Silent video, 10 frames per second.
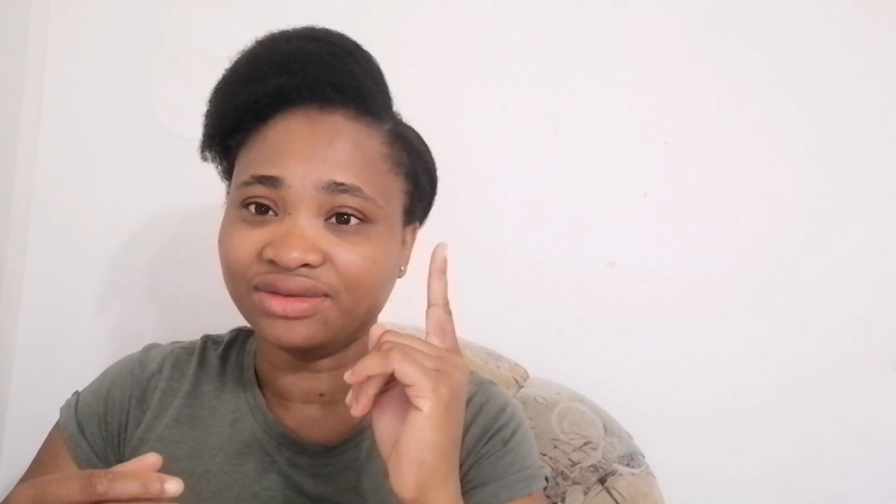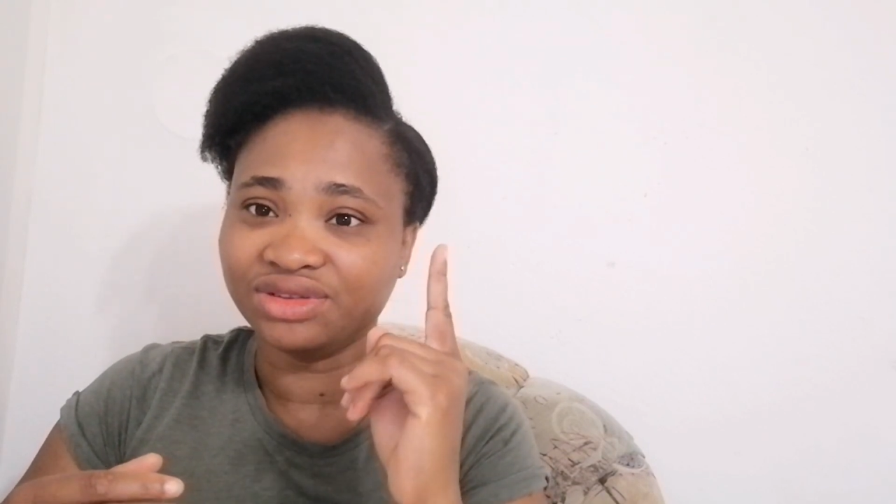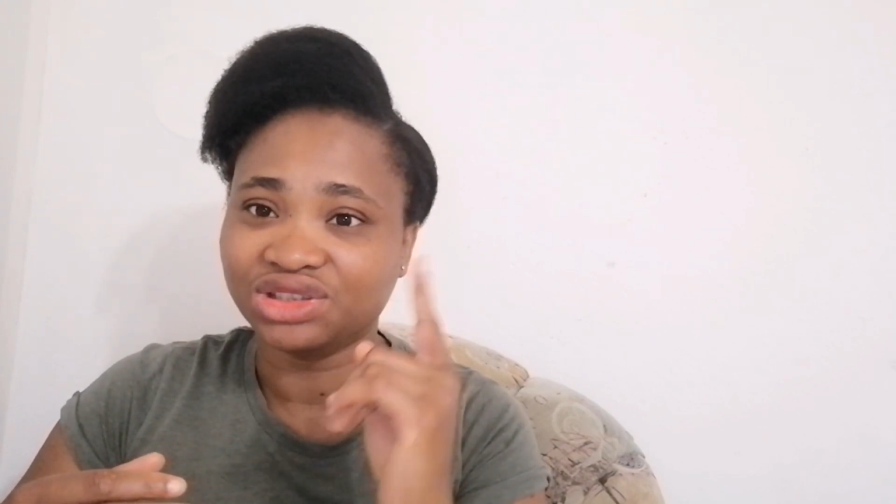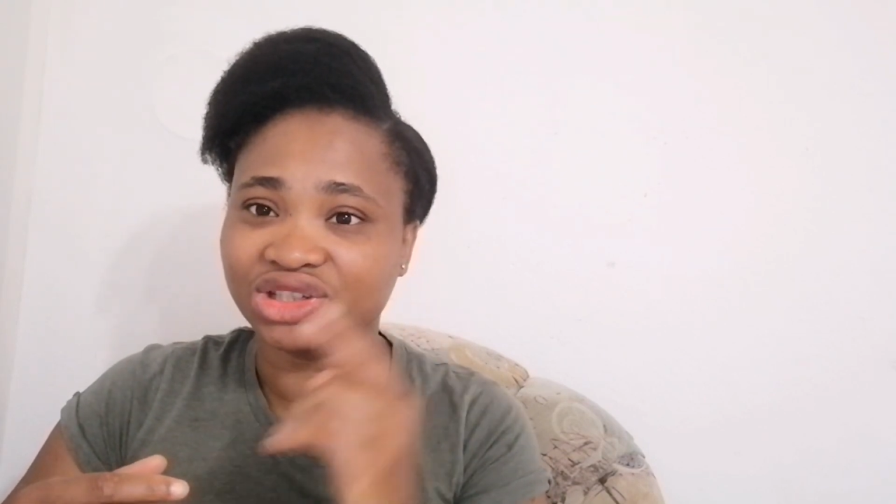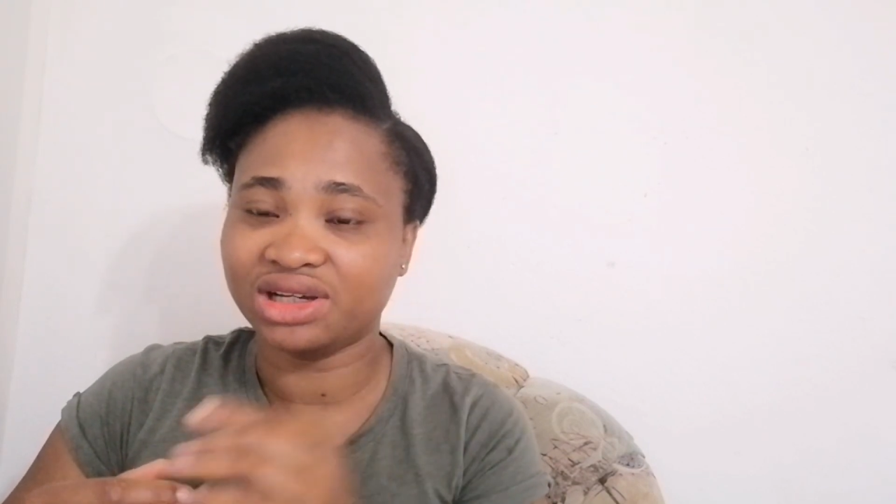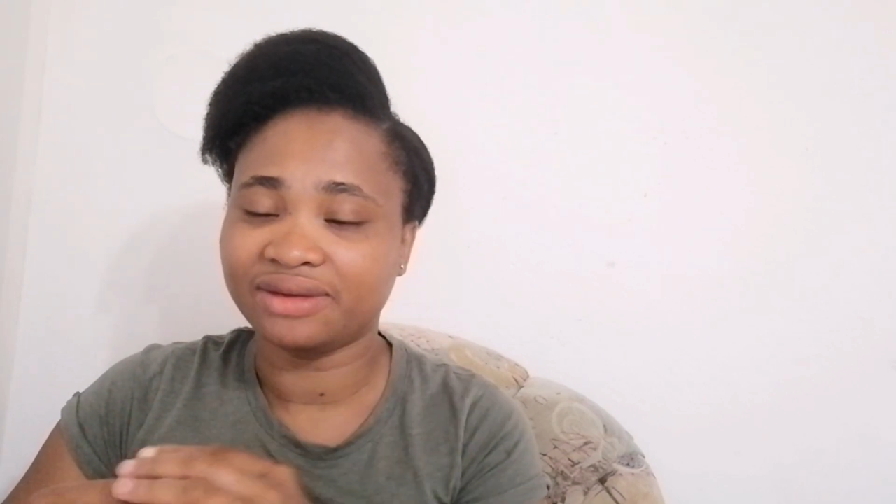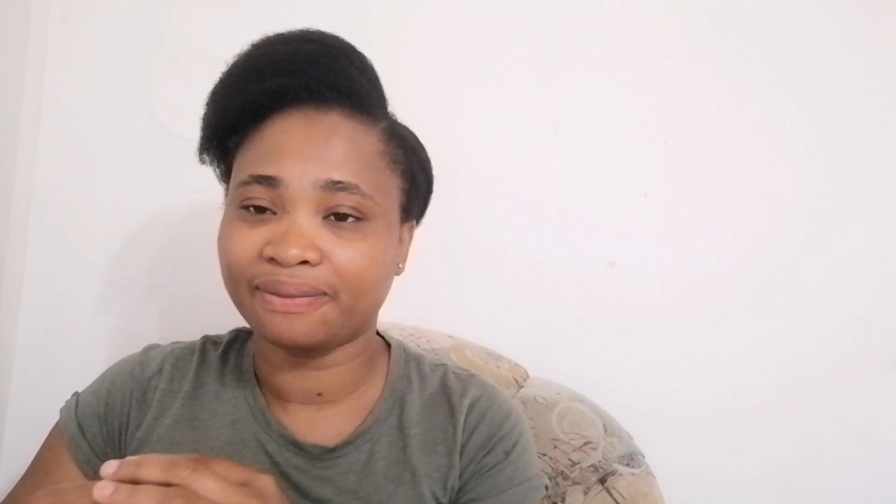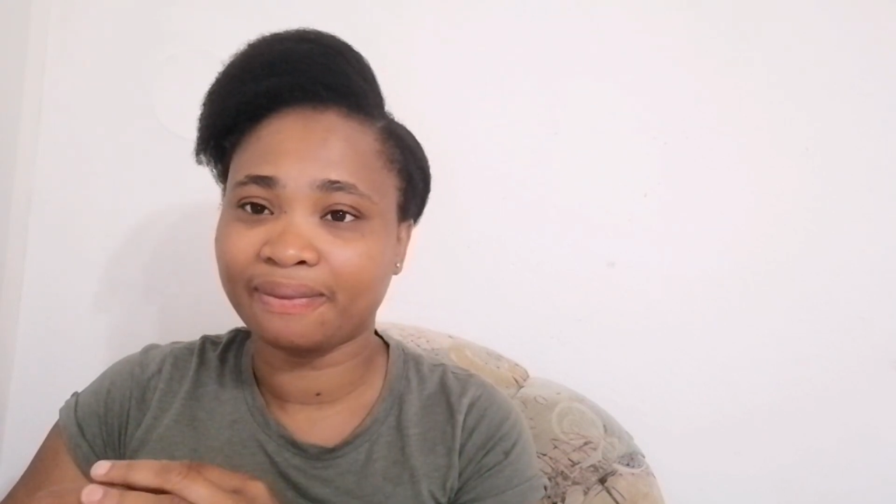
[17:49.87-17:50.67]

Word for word: Rachel.